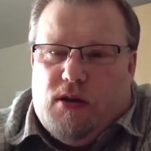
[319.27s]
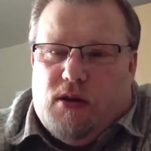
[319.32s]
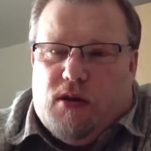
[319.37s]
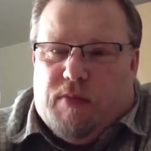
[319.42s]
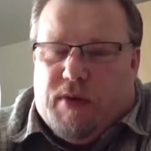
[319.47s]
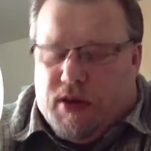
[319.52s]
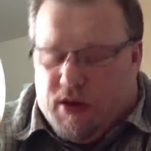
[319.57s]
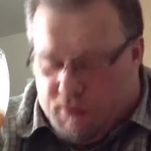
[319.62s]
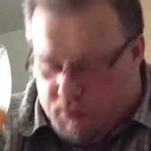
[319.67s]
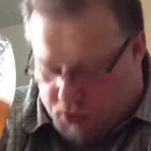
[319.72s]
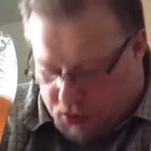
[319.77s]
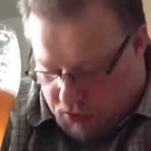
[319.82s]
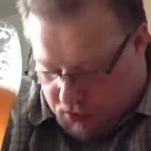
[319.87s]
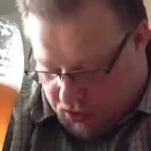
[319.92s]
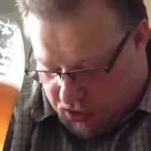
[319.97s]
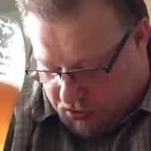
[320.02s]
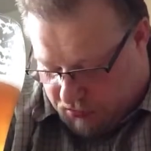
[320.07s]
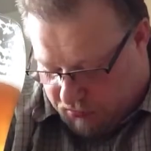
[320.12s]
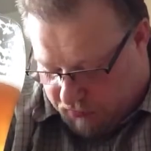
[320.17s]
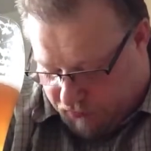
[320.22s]
I mean, I'm doing
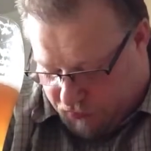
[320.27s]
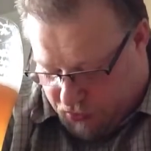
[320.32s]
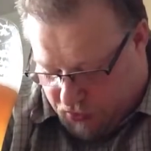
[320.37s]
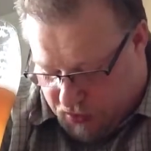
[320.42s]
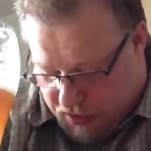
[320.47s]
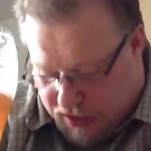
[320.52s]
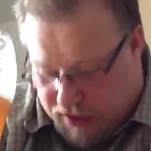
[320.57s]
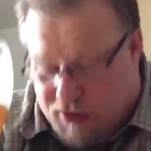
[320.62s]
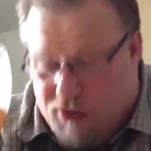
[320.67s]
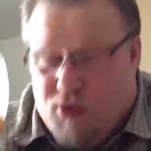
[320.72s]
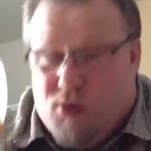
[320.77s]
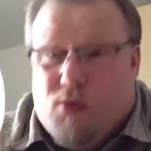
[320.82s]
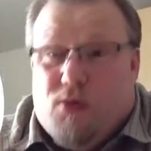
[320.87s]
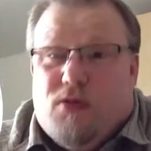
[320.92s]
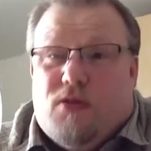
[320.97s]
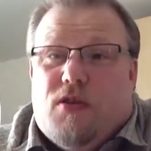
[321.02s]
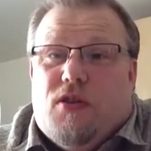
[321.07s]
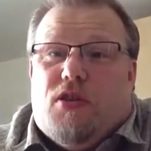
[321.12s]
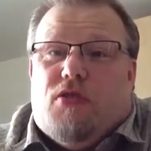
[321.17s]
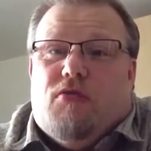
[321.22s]
this review now at
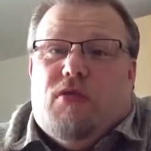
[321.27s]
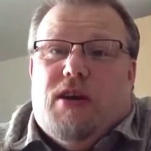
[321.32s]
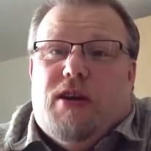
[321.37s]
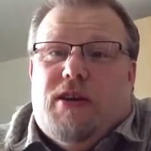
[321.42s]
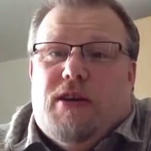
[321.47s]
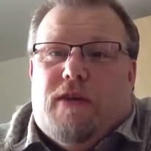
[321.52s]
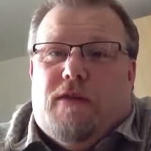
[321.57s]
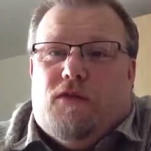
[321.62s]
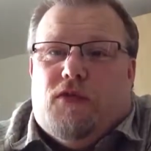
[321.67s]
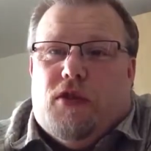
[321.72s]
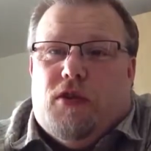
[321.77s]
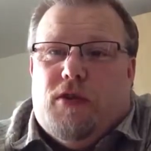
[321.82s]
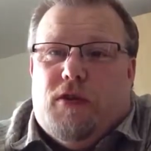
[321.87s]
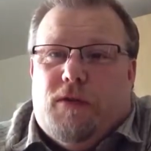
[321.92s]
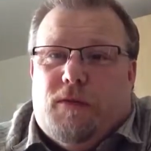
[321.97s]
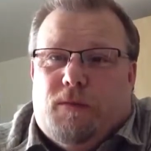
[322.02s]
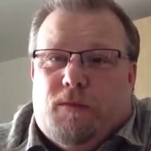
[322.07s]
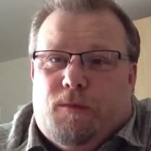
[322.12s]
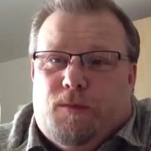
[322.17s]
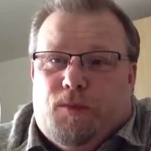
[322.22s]
2:45 in the
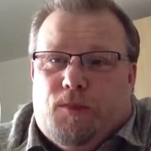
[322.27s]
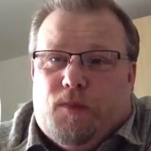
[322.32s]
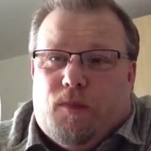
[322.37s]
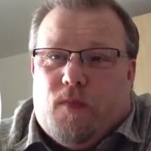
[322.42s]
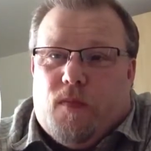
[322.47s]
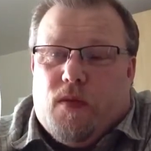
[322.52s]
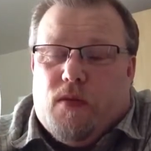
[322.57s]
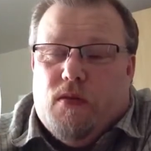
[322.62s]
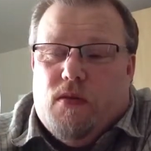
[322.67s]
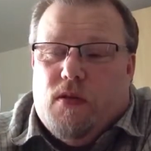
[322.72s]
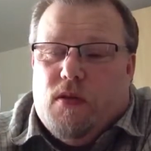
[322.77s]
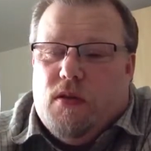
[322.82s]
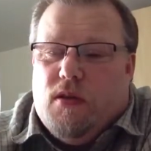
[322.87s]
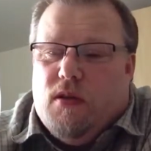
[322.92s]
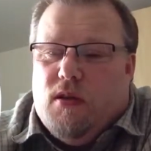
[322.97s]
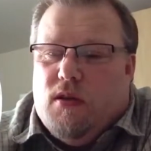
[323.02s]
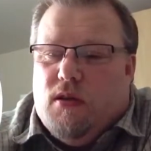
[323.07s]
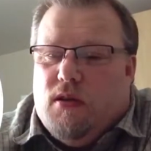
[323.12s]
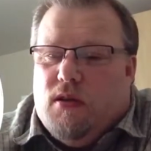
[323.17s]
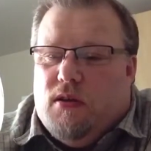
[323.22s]
afternoon,
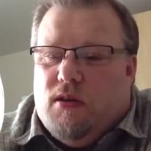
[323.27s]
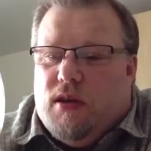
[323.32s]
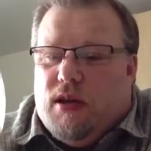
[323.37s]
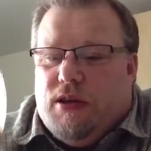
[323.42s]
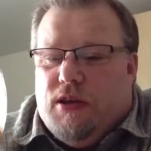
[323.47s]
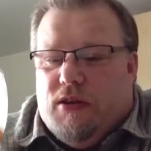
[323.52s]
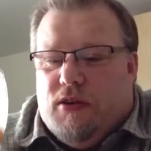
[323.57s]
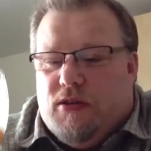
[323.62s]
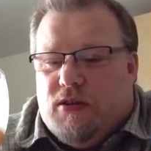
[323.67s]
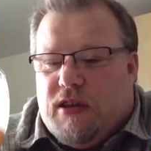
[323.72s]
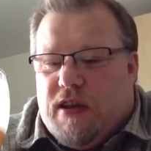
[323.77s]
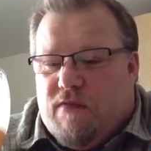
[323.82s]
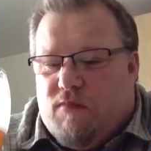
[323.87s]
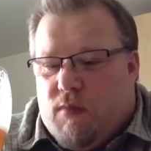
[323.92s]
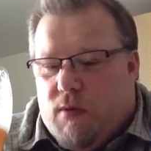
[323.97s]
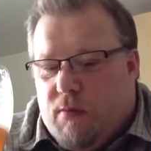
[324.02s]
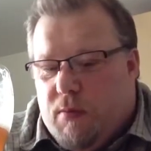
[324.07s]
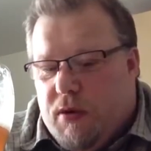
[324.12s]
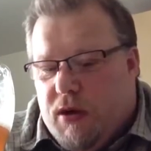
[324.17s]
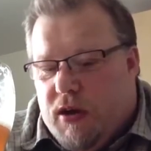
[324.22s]
and you just have
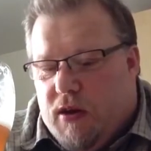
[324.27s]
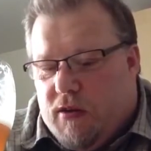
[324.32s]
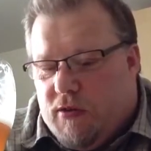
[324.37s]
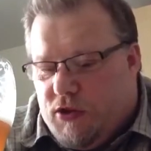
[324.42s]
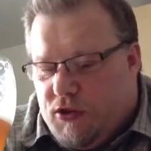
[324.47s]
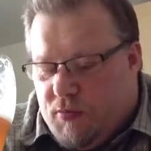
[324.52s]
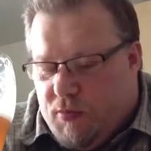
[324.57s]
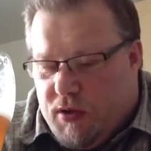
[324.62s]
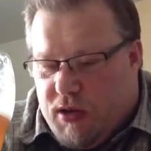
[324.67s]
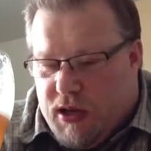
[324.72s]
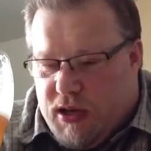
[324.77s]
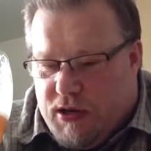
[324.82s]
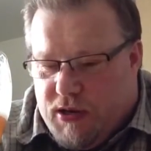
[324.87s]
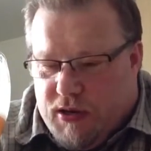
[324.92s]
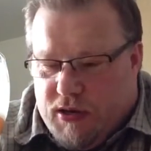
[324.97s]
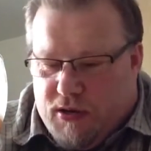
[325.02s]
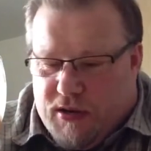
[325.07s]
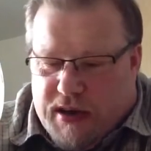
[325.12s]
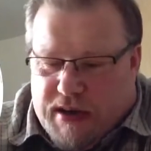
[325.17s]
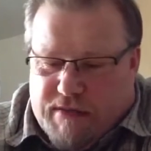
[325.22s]
one with lunch, but then it
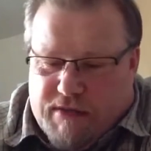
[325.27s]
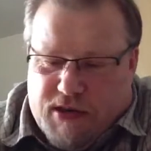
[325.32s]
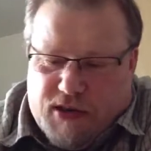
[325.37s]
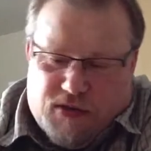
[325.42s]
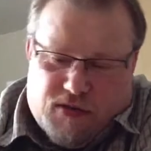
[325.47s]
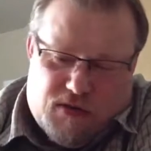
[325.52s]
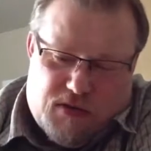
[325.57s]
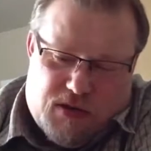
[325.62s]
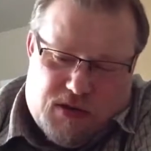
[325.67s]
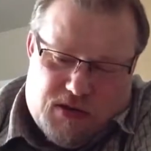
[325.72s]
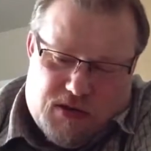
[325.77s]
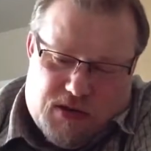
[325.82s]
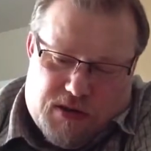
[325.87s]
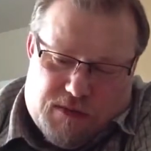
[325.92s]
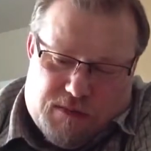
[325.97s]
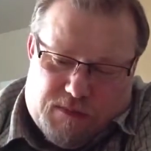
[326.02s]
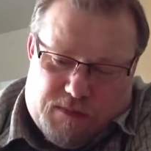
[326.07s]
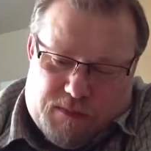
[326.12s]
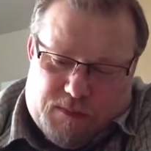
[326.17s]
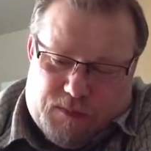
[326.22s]
just carries on, doesn't it?
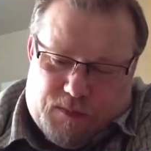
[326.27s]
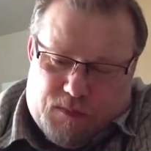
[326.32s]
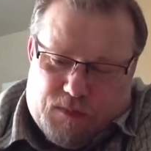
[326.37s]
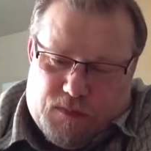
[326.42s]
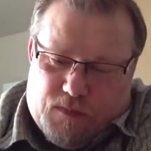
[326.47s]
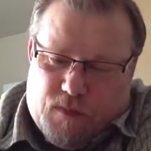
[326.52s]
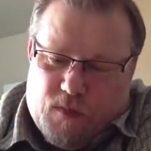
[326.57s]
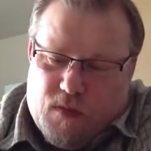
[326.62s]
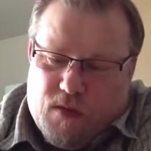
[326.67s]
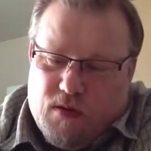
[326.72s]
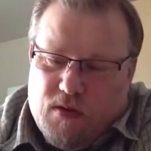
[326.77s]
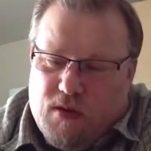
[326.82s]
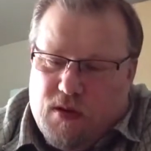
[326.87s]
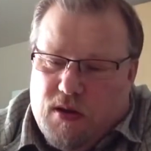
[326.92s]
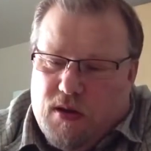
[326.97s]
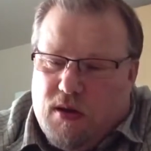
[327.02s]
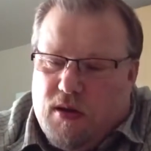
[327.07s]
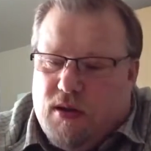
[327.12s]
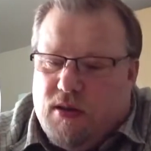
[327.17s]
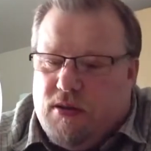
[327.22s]

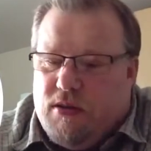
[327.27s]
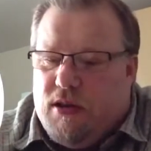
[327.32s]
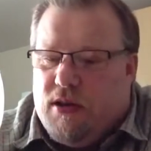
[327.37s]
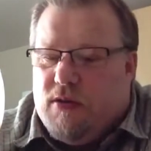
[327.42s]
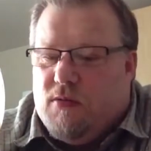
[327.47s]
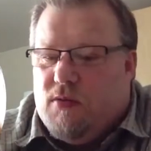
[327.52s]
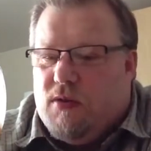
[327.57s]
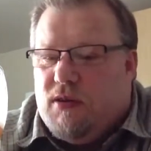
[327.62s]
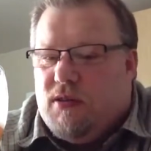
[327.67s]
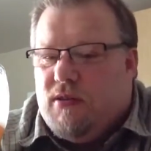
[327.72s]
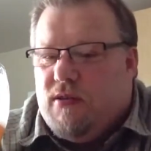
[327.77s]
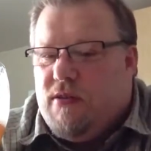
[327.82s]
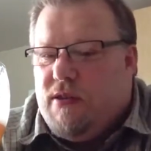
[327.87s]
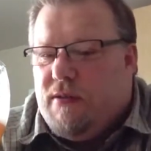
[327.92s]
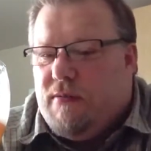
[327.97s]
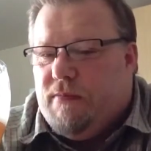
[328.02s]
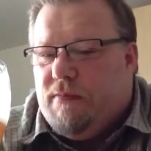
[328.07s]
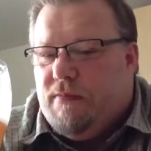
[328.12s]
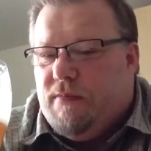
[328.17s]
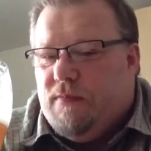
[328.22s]
You know what it's like.
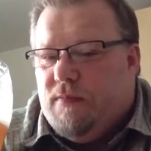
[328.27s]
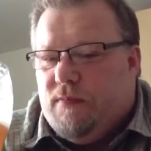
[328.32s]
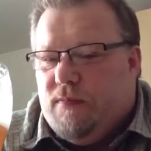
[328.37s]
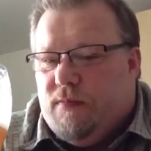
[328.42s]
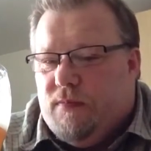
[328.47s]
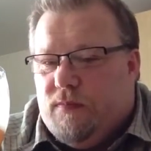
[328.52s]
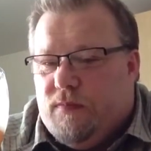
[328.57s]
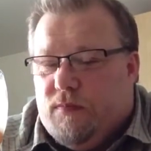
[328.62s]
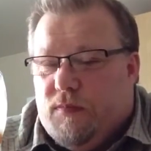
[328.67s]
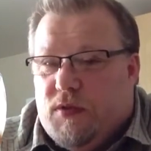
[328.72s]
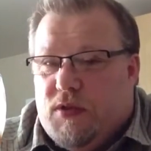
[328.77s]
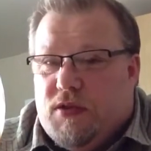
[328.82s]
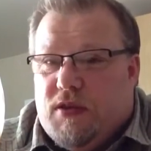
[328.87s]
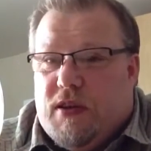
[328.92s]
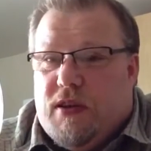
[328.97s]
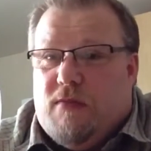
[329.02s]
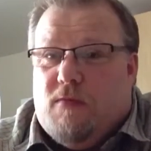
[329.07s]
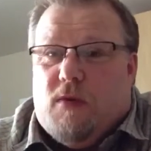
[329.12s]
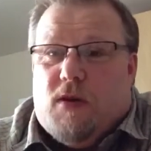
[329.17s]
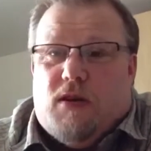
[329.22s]
You
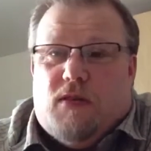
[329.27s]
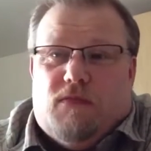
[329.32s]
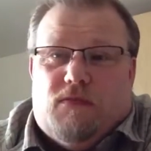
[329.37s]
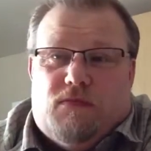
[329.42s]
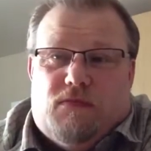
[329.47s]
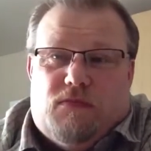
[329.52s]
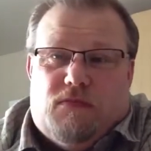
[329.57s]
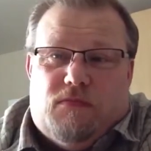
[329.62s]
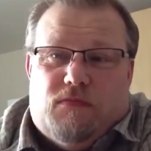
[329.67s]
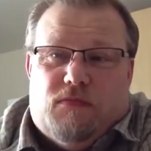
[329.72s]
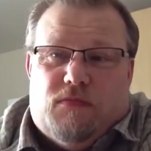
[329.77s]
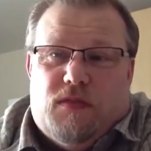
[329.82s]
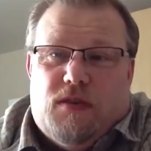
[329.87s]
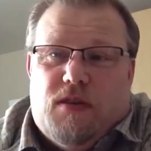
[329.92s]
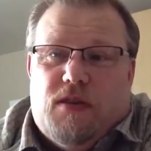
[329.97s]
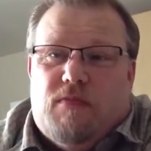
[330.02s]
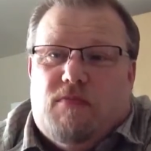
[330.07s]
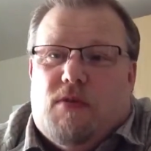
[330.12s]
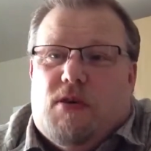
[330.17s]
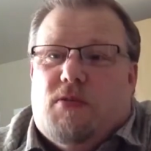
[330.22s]
sink one,
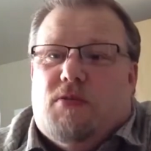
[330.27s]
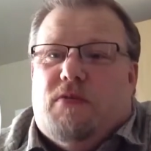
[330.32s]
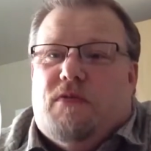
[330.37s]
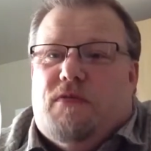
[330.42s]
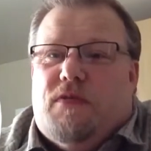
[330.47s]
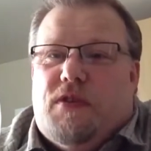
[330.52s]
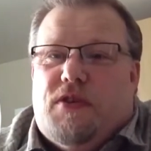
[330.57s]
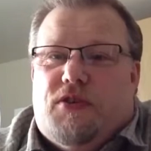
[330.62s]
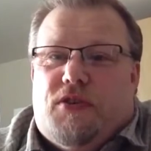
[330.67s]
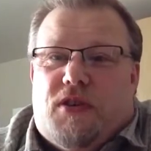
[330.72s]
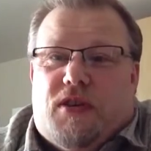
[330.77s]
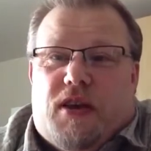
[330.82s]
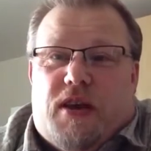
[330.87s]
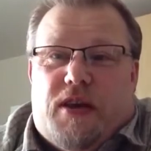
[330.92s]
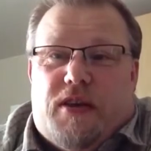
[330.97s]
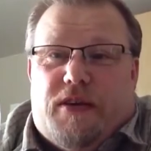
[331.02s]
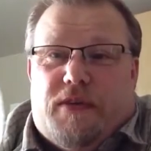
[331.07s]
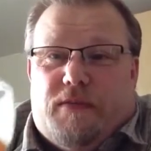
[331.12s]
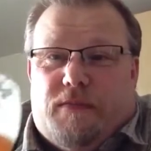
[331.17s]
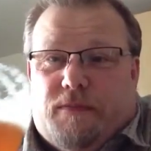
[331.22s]
might as well finish the
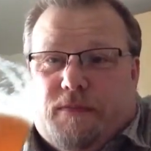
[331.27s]
keg.